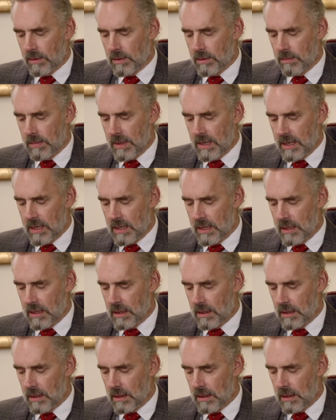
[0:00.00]
to me,
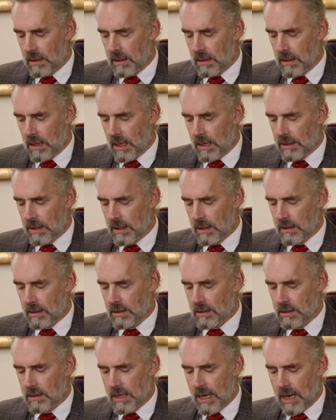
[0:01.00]
I think
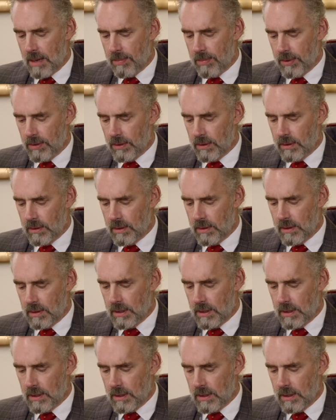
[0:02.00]
this has happened.